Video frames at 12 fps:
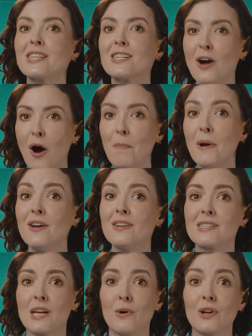top
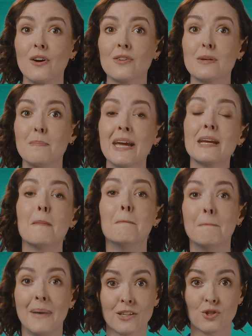earners going on to make
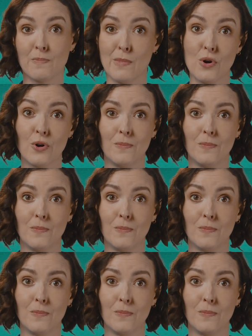much more.